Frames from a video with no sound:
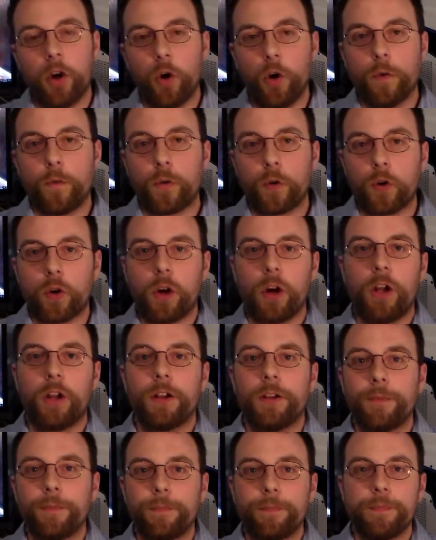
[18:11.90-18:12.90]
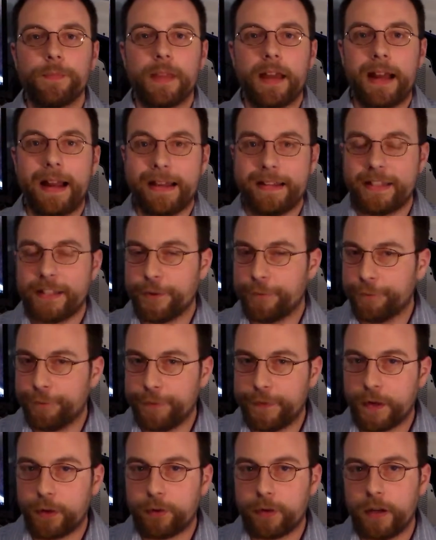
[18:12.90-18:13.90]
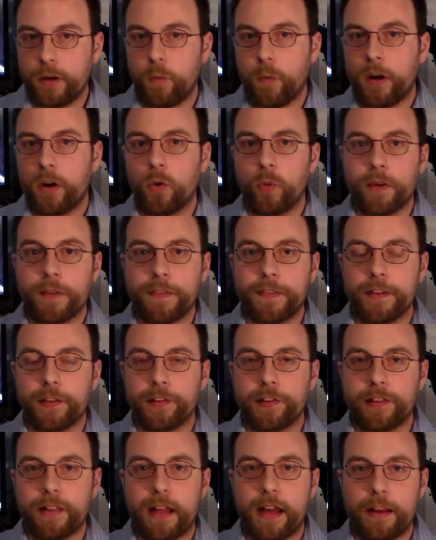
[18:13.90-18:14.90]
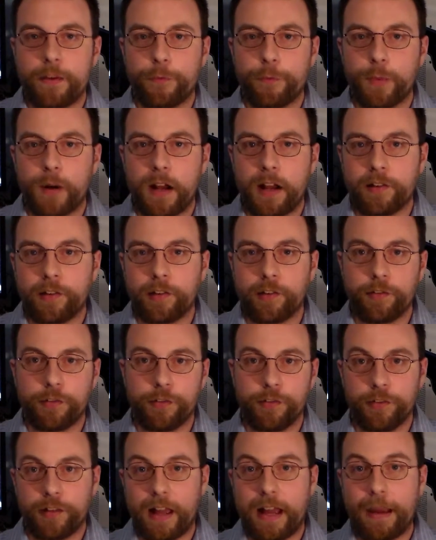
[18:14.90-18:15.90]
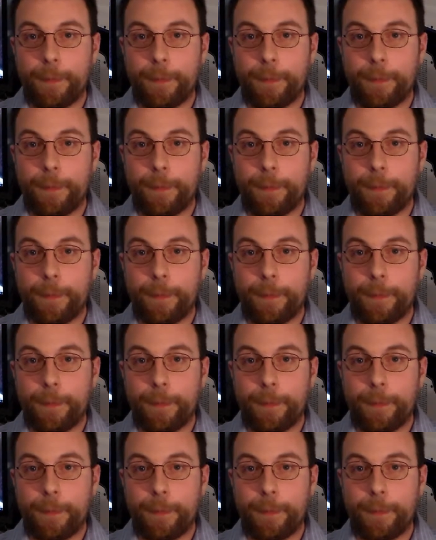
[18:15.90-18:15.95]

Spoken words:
overall, I did very well with this lot of processors.